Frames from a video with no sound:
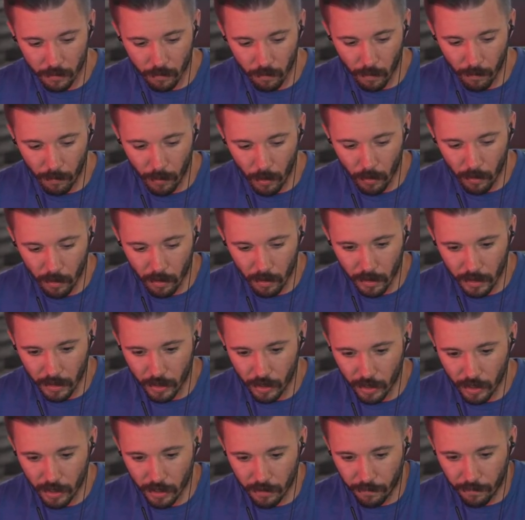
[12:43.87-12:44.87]
is
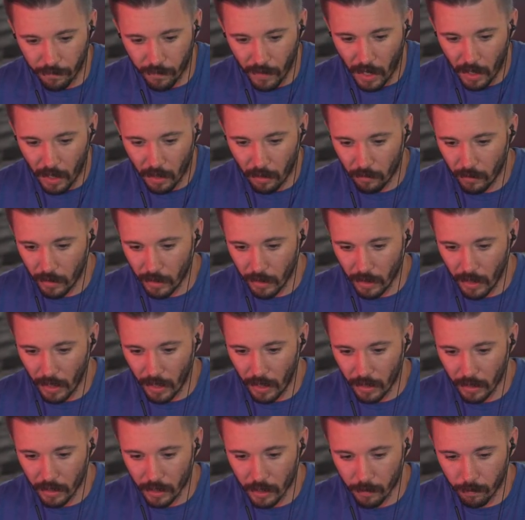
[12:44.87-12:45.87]
reportedly just following
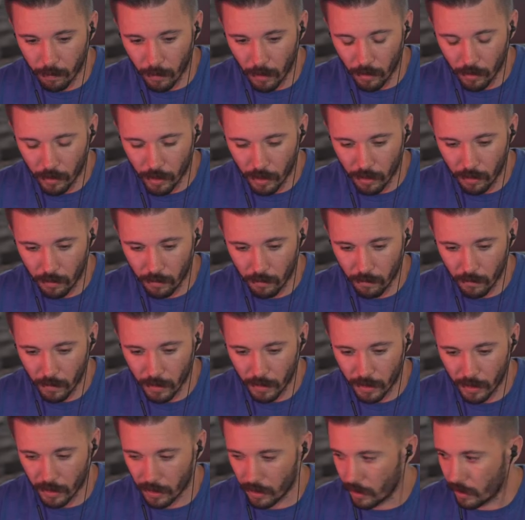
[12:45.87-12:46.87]
that explosion.
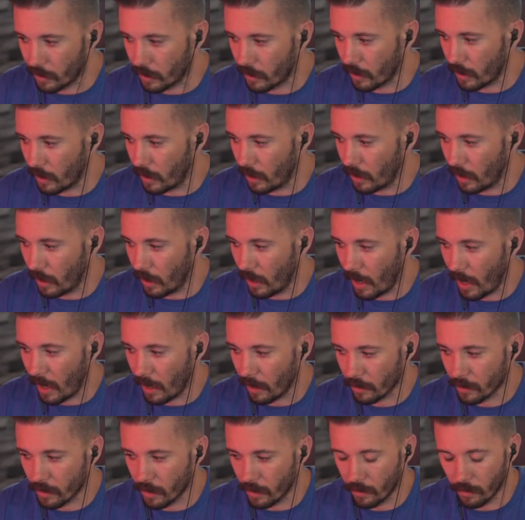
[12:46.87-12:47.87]
This is
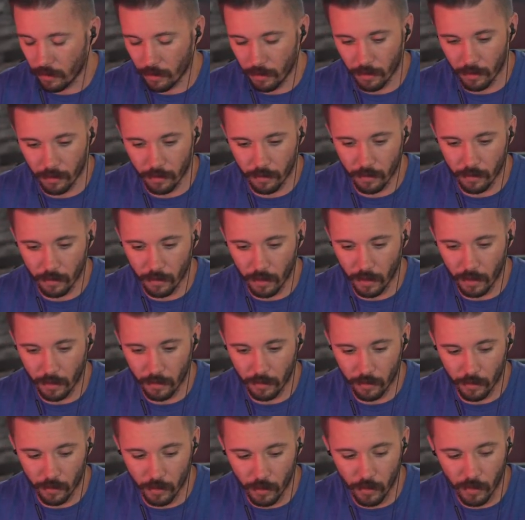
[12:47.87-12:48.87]
Alexander
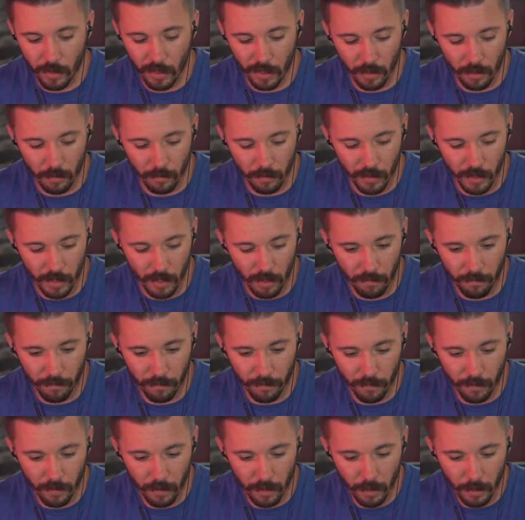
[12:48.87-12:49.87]
Dugin
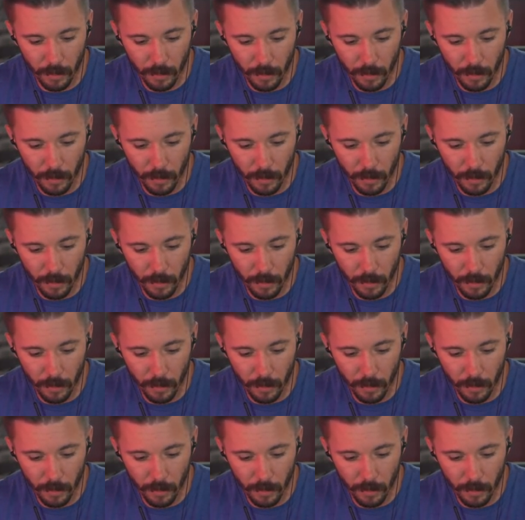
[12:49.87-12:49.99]
himself.